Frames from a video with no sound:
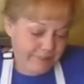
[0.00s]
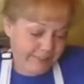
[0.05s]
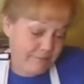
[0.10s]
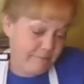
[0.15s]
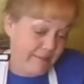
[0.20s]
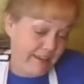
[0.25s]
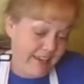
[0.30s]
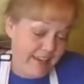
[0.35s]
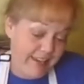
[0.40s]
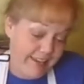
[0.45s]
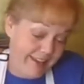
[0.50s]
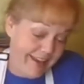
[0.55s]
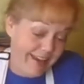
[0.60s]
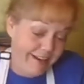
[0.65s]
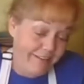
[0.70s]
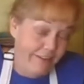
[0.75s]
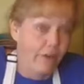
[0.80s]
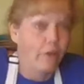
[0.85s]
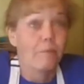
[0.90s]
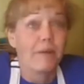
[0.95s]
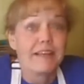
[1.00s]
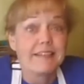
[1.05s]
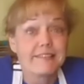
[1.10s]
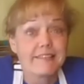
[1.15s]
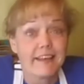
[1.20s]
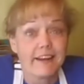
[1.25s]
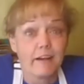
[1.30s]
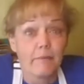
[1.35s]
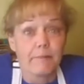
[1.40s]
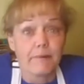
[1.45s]
Hey, I don't know, it might set
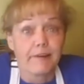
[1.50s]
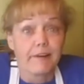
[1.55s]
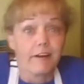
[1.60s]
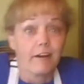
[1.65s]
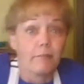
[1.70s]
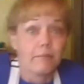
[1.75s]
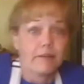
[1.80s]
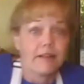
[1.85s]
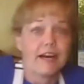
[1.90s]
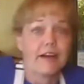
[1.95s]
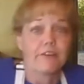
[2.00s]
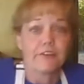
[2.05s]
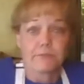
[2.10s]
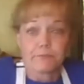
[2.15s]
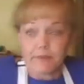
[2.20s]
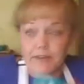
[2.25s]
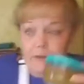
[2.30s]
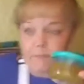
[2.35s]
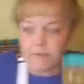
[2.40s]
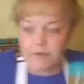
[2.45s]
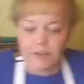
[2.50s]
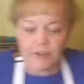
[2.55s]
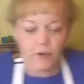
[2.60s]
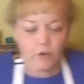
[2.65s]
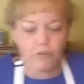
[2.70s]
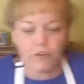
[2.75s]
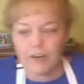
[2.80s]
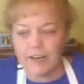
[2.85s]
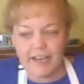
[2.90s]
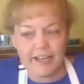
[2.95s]
up in a couple hours, but I put it
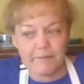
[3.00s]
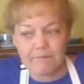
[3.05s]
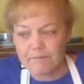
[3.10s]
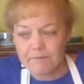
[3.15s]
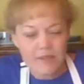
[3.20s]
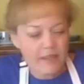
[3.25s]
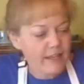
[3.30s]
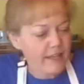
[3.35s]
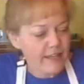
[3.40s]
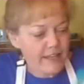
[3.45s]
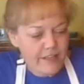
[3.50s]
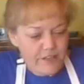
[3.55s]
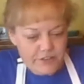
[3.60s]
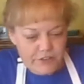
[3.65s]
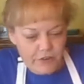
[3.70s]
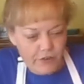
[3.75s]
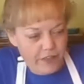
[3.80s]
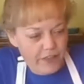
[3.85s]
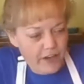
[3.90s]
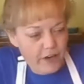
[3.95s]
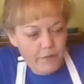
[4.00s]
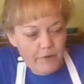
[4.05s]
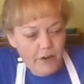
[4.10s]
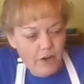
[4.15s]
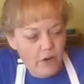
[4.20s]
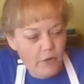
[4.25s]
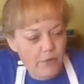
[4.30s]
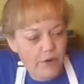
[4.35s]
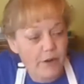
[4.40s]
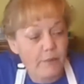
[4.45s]
overnight. So there we go,
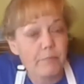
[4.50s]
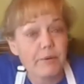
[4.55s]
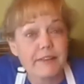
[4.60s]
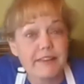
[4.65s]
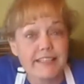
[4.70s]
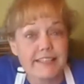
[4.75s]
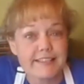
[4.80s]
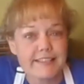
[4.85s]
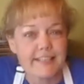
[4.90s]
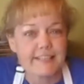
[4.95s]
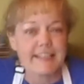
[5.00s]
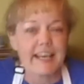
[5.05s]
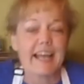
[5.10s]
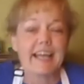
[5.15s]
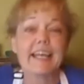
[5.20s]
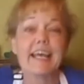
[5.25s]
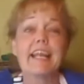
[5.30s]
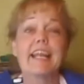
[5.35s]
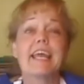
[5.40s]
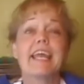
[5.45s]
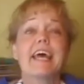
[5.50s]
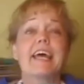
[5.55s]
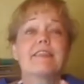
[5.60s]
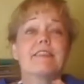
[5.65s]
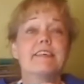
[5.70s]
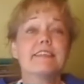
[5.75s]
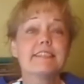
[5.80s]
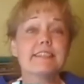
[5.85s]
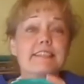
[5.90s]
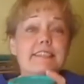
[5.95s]
we're going to put this aside. And again,
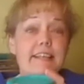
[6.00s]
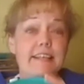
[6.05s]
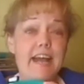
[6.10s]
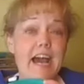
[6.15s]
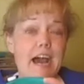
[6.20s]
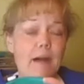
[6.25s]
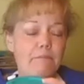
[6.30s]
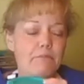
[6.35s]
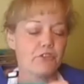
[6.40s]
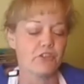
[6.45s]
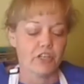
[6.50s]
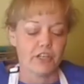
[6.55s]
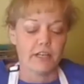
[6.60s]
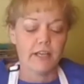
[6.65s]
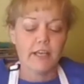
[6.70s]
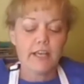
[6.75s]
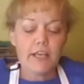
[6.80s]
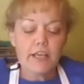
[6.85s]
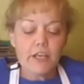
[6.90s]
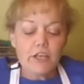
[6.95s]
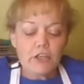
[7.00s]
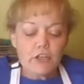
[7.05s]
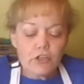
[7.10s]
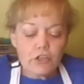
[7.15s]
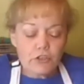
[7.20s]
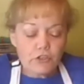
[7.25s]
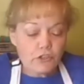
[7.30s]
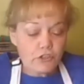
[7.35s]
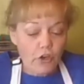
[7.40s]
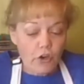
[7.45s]
this is an option.
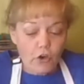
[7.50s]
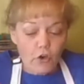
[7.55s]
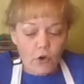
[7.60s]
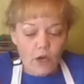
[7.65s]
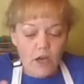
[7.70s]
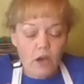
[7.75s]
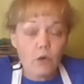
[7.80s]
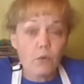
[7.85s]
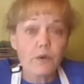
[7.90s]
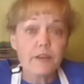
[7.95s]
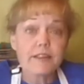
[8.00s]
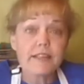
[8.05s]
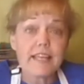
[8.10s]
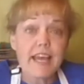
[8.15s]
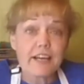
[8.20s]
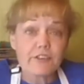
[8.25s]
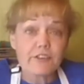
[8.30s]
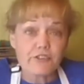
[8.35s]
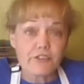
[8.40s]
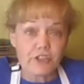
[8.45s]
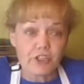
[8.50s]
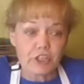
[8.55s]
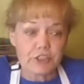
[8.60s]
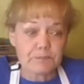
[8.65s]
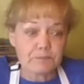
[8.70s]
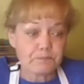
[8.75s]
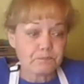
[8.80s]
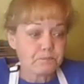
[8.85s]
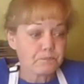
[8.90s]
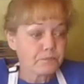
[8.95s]
So with Dexter,
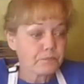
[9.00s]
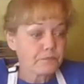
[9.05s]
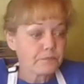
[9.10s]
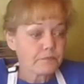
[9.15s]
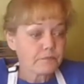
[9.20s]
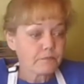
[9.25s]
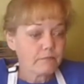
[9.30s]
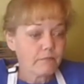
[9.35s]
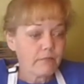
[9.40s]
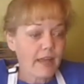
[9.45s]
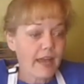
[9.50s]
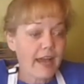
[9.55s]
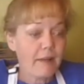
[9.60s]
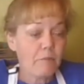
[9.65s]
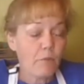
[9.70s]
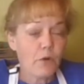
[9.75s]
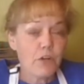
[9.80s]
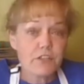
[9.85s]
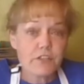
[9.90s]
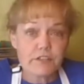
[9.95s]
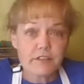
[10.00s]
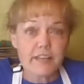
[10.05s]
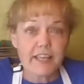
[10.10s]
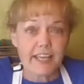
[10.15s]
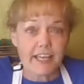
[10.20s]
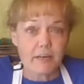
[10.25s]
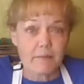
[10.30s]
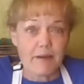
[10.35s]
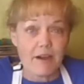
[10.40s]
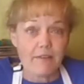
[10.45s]
I'm always thinking
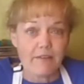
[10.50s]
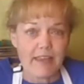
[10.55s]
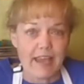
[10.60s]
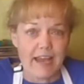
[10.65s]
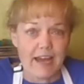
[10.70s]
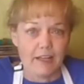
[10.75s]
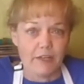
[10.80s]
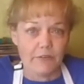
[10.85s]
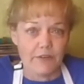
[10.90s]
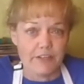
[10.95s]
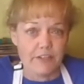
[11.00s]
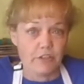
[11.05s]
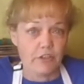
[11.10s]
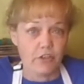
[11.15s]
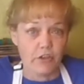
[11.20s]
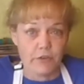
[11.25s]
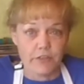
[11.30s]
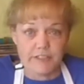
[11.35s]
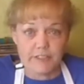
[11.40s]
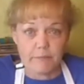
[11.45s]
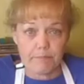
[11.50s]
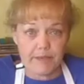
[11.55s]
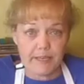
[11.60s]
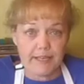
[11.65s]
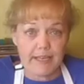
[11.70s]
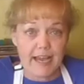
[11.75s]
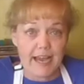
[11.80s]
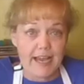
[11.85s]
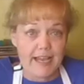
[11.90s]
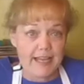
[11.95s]
about calories. You know, he's a big
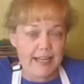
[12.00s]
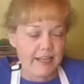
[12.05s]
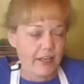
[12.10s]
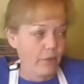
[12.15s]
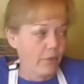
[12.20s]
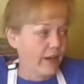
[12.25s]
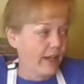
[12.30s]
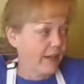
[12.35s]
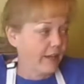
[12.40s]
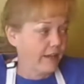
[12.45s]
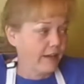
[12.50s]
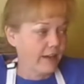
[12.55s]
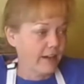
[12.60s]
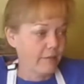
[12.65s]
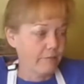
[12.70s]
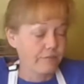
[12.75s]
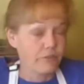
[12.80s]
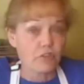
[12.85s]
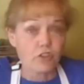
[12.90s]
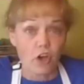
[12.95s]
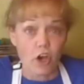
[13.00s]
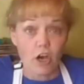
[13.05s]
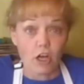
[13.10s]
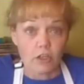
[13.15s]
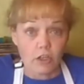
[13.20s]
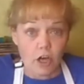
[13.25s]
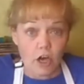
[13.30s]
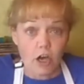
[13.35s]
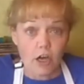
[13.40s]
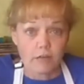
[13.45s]
guy anyway, tall,
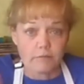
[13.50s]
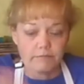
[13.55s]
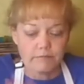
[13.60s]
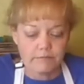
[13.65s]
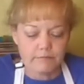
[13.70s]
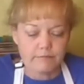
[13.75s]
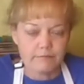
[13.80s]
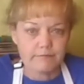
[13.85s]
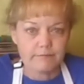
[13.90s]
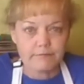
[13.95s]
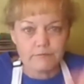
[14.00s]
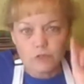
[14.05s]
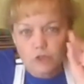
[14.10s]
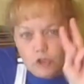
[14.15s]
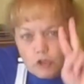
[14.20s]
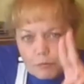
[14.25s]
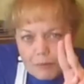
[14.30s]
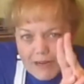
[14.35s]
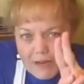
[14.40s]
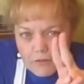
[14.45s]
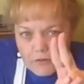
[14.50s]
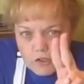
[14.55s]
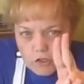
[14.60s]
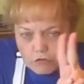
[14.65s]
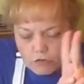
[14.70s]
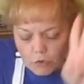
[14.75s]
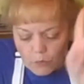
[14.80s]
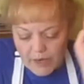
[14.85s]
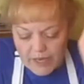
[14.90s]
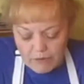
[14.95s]
long, 2 pounds
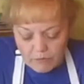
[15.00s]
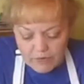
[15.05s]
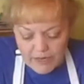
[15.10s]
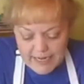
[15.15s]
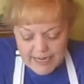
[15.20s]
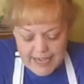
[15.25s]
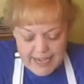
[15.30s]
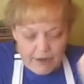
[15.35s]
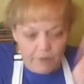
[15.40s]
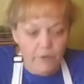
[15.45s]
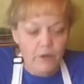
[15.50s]
overweight right now.